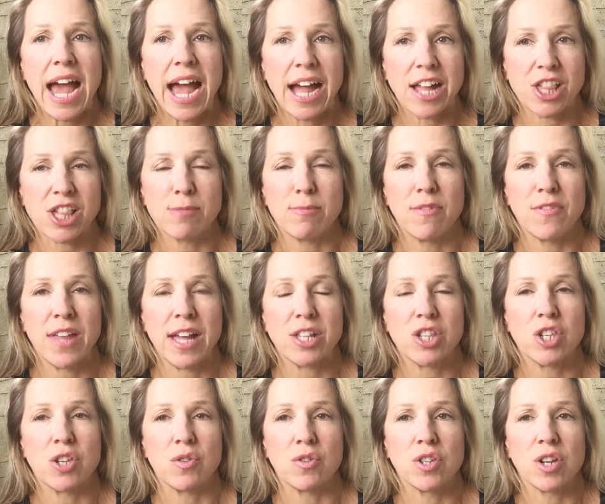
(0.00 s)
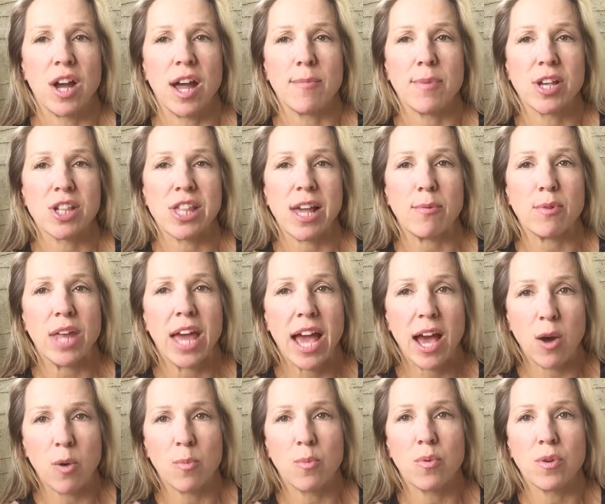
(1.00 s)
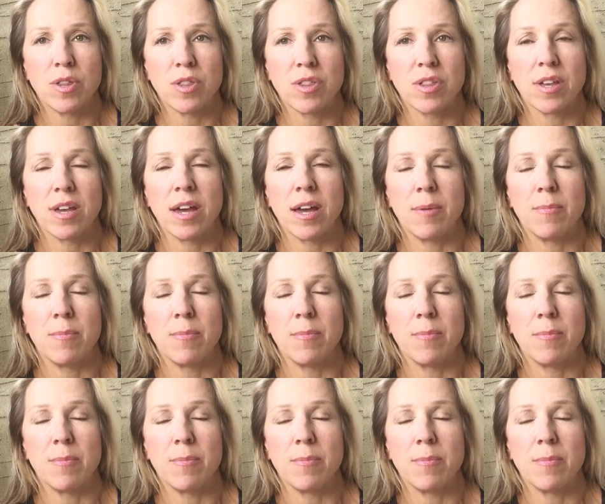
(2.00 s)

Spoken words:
add some of that to your diet, because that will help with